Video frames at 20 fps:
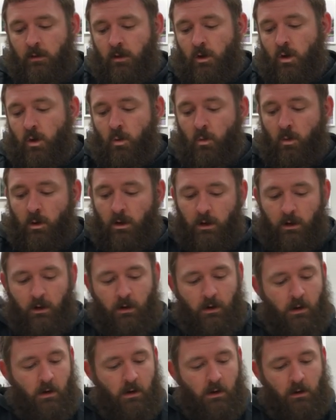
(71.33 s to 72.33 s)
you would
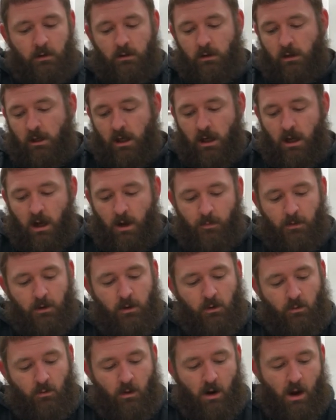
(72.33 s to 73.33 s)
come
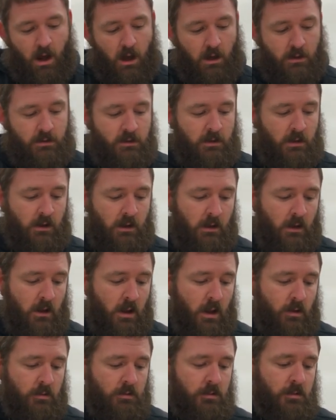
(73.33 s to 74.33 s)
across
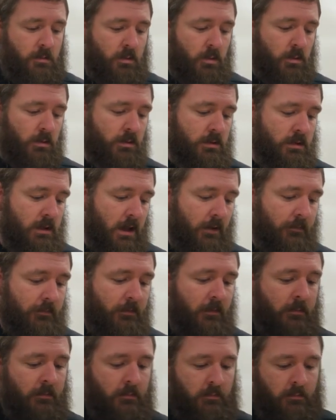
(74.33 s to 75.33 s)
some cool stuff
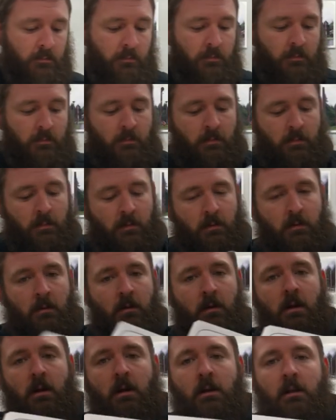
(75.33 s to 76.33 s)

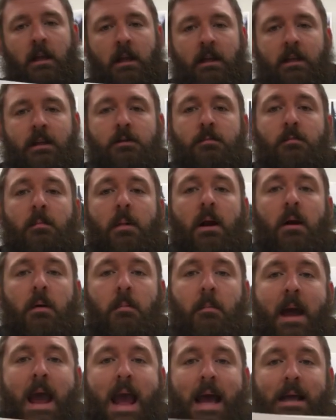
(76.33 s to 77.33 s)
like this bear
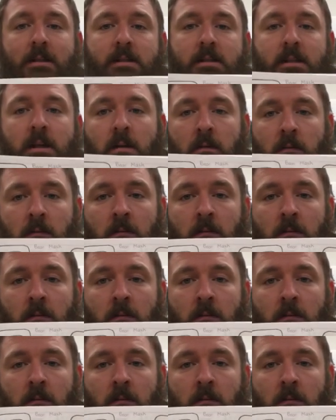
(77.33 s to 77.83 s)
mask.